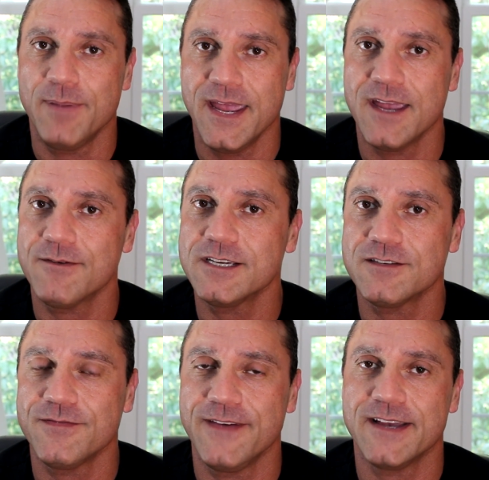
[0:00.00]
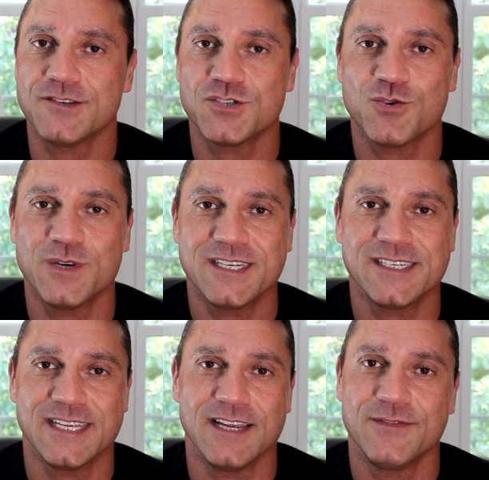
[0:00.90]
The pancreas fails to
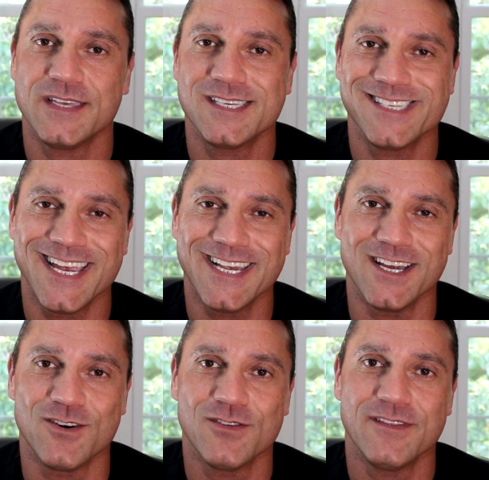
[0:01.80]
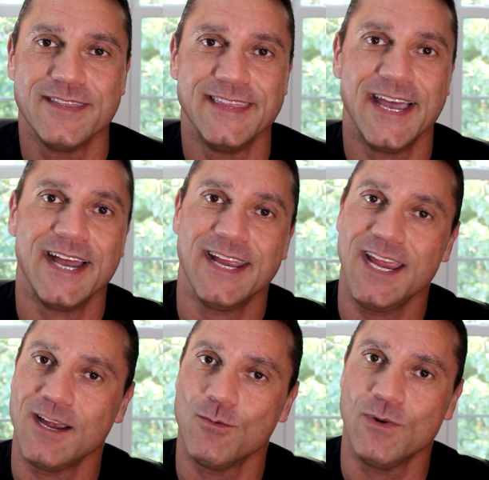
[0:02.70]
receive the signal that,
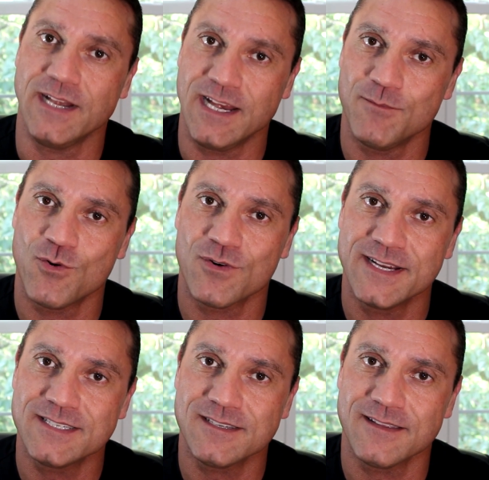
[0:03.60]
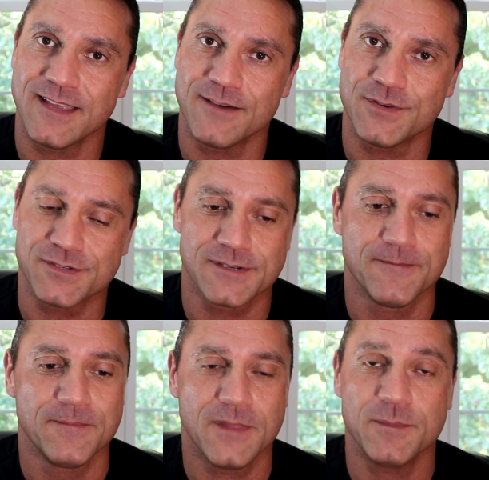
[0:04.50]
hey, we need more insulin levels.
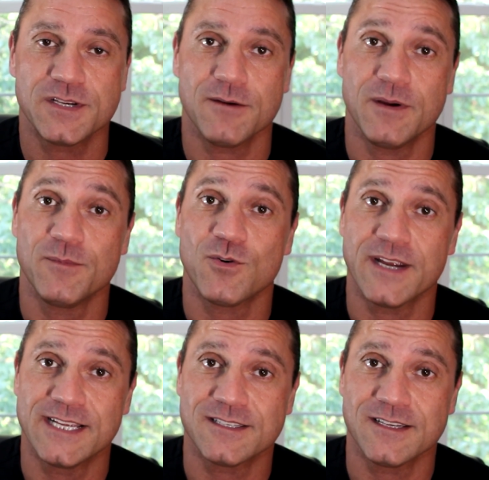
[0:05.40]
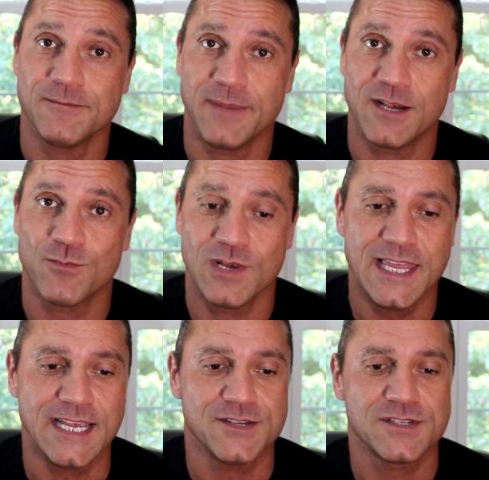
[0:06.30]
I'm sorry, we need more insulin being
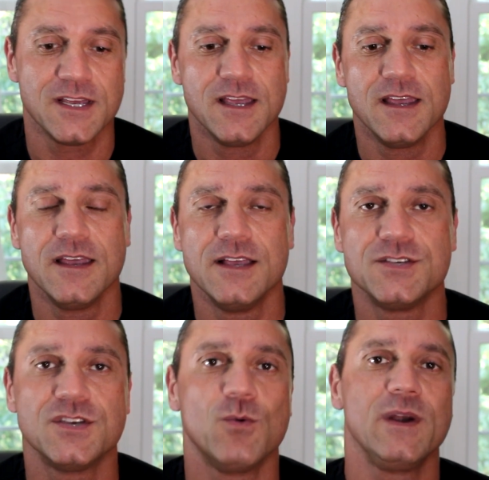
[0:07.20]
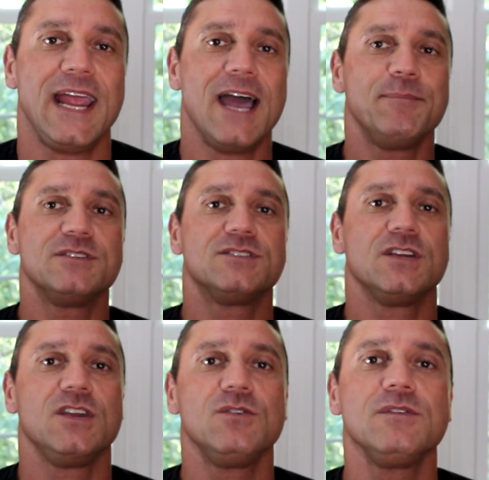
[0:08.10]
released. So what happens
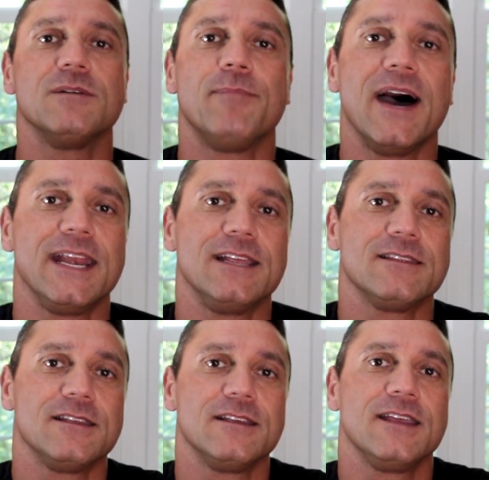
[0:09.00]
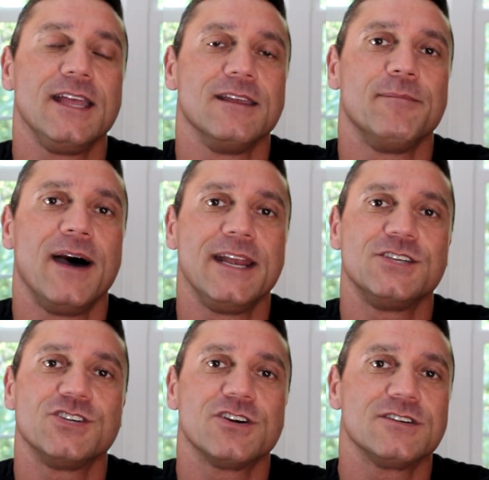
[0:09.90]
to you? The body, again, the
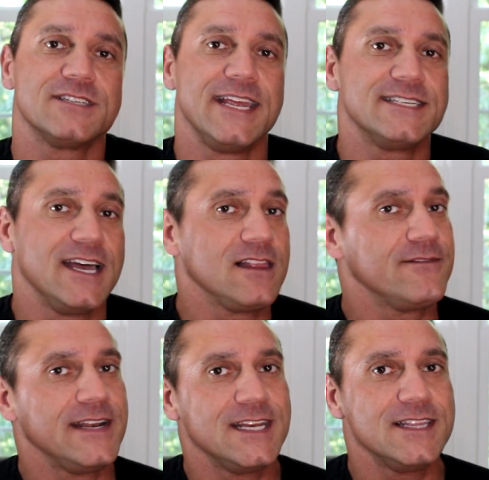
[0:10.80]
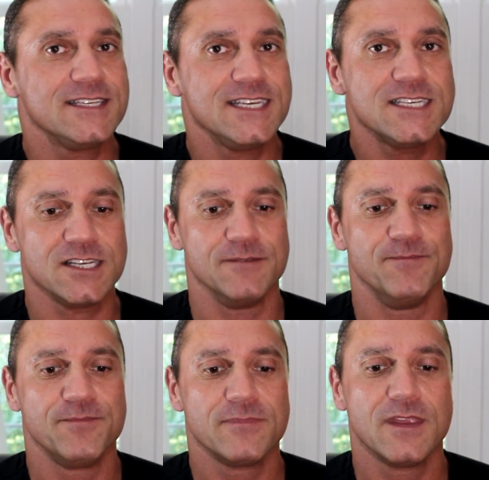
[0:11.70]
body sugar stays elevated in the
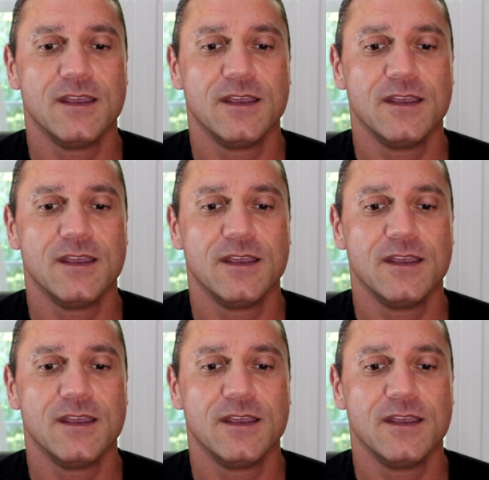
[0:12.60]
system.